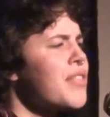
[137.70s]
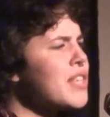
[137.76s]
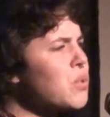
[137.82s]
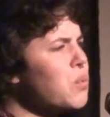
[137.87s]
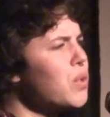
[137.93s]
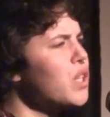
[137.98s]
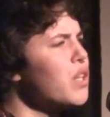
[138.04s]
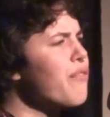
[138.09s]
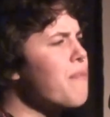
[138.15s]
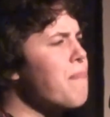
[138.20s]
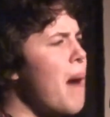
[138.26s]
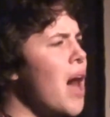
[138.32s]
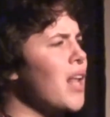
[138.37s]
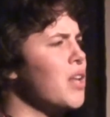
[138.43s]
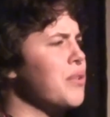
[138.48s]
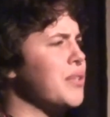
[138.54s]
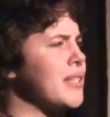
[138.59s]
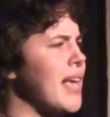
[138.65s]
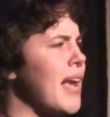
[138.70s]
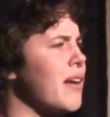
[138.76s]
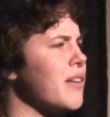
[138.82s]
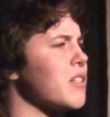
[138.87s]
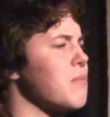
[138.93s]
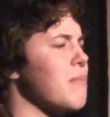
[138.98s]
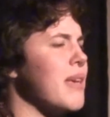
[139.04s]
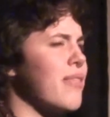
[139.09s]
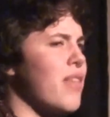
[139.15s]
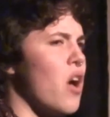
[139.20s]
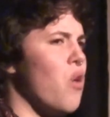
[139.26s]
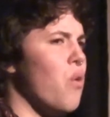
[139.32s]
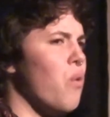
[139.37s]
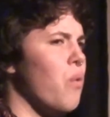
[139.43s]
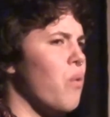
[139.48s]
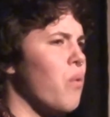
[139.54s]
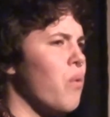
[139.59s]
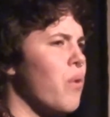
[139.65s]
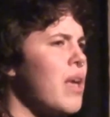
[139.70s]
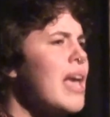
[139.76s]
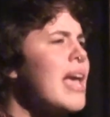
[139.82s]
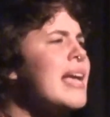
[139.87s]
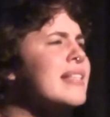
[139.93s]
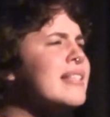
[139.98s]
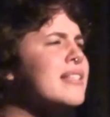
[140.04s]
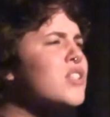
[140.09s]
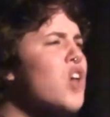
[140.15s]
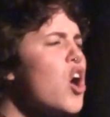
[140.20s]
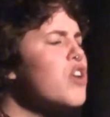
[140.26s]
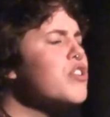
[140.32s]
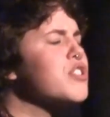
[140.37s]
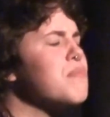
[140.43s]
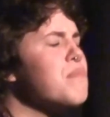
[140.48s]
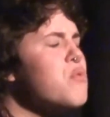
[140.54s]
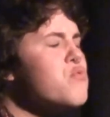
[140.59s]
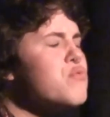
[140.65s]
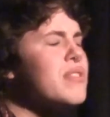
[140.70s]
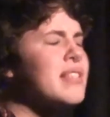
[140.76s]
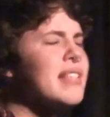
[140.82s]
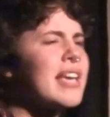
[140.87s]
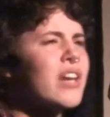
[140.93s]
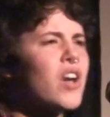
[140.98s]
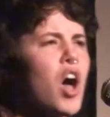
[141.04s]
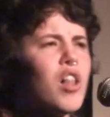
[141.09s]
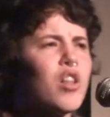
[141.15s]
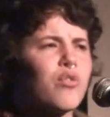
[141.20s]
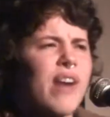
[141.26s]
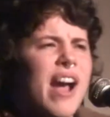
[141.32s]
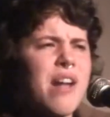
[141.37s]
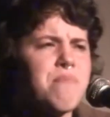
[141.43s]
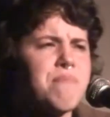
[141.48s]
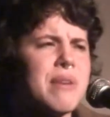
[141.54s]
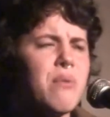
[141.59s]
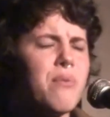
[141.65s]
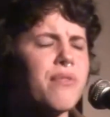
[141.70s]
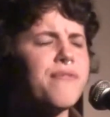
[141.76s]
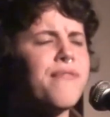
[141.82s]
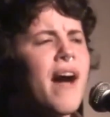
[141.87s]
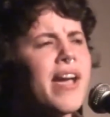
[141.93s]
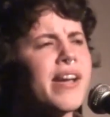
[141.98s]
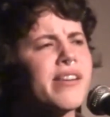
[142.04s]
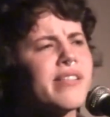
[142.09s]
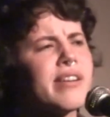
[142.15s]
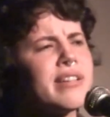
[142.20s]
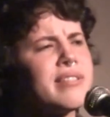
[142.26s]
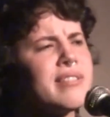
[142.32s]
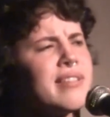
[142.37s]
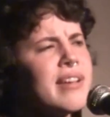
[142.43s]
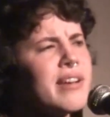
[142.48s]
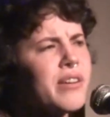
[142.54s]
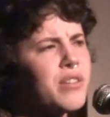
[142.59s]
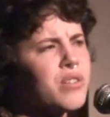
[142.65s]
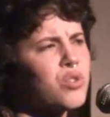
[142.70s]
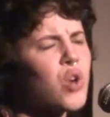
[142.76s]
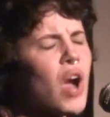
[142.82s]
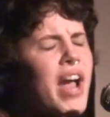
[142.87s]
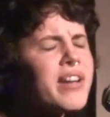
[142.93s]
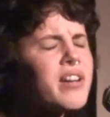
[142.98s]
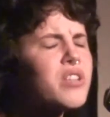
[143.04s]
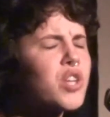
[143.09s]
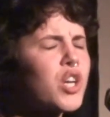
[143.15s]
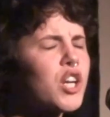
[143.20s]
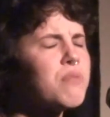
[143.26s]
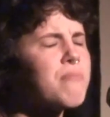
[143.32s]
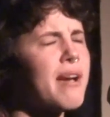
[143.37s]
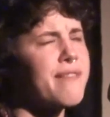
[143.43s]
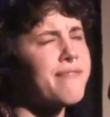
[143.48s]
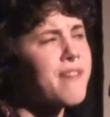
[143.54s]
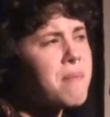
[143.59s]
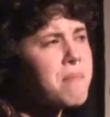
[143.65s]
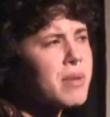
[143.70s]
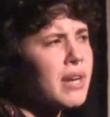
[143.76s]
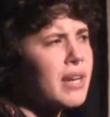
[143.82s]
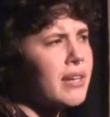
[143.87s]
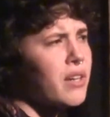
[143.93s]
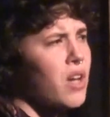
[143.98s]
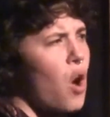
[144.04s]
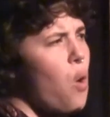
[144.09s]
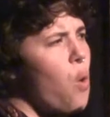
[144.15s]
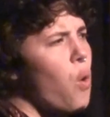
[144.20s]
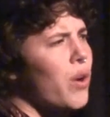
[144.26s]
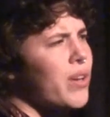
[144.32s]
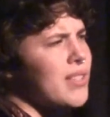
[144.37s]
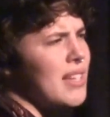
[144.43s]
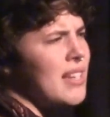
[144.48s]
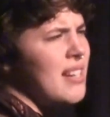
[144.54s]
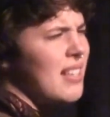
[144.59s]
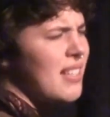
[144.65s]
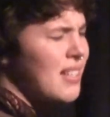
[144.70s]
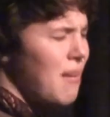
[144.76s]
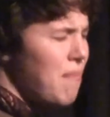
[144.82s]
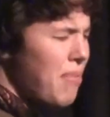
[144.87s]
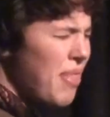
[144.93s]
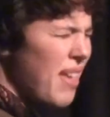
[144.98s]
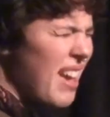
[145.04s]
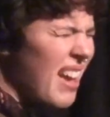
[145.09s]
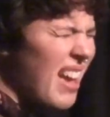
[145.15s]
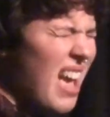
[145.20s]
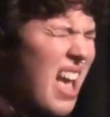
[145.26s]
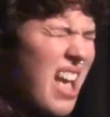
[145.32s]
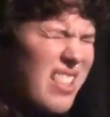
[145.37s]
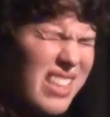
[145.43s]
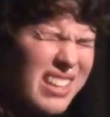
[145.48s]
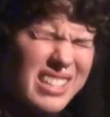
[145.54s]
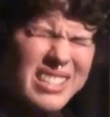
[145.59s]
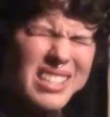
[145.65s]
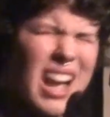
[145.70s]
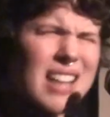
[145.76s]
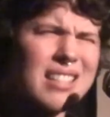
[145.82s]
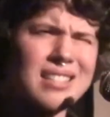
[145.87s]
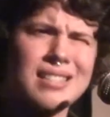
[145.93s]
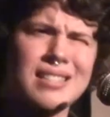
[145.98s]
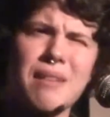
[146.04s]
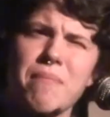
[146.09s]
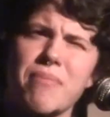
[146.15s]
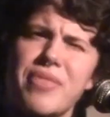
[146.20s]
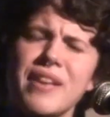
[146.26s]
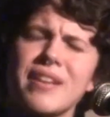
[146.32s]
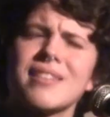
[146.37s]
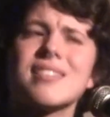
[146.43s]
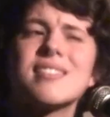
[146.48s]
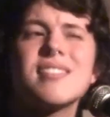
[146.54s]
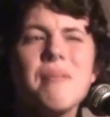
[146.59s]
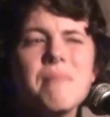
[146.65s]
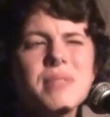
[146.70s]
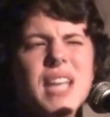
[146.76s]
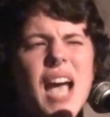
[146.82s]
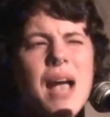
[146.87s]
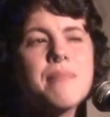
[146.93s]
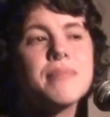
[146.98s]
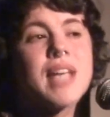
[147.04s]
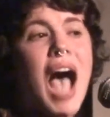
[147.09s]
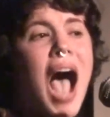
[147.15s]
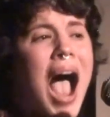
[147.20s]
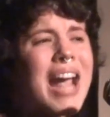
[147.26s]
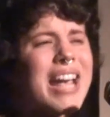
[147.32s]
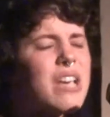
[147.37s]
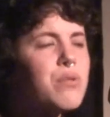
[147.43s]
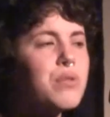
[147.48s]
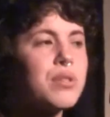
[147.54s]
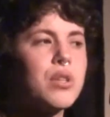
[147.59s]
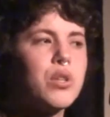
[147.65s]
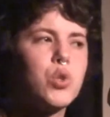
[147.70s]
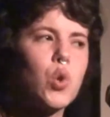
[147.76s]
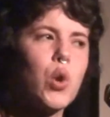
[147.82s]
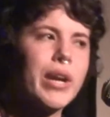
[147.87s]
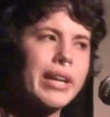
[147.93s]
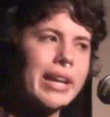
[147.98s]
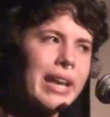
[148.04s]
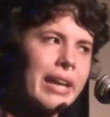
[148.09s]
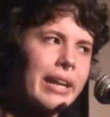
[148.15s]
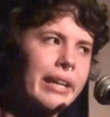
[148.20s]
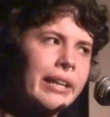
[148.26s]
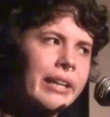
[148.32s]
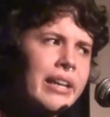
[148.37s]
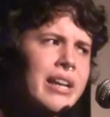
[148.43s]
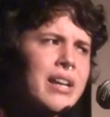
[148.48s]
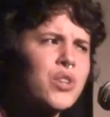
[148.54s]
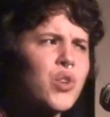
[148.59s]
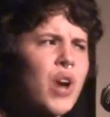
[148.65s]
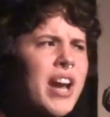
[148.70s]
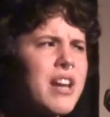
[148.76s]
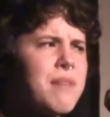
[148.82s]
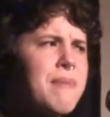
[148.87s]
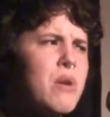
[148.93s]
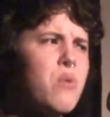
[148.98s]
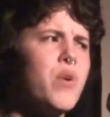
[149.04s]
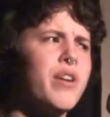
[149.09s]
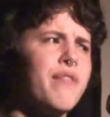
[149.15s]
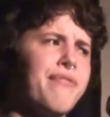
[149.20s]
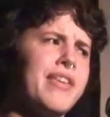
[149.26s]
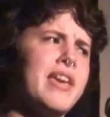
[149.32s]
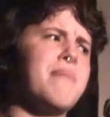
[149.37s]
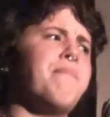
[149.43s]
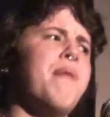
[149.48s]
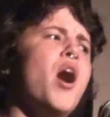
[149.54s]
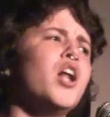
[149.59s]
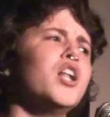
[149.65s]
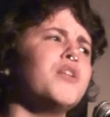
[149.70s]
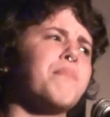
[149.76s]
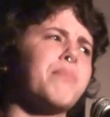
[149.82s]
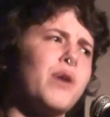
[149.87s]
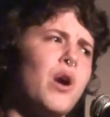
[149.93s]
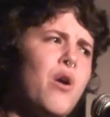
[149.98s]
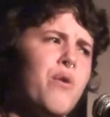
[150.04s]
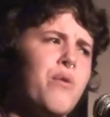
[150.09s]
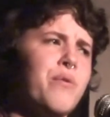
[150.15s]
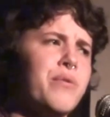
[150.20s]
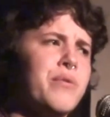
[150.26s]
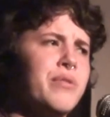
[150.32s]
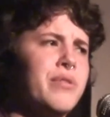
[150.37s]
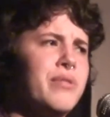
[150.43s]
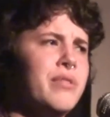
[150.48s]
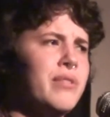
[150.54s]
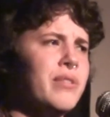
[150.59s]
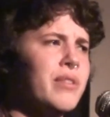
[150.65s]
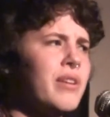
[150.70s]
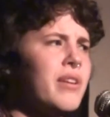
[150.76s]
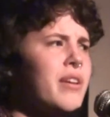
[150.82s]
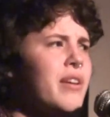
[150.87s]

This world of Apollo scares me, though. It scalds moon skin all around me with fiery sneers, trying to turn my feminine cohorts into something that is not something. Sometimes I used to join in, trying to be one of the Apollo bros.